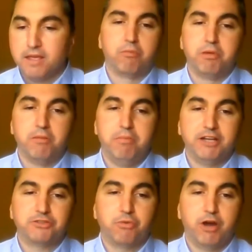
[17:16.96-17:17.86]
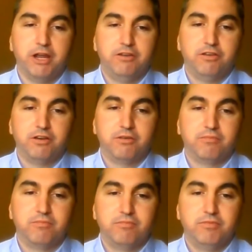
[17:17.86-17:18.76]
be the best way to
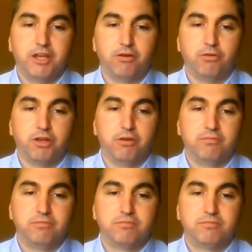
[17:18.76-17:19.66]
get a hold of you?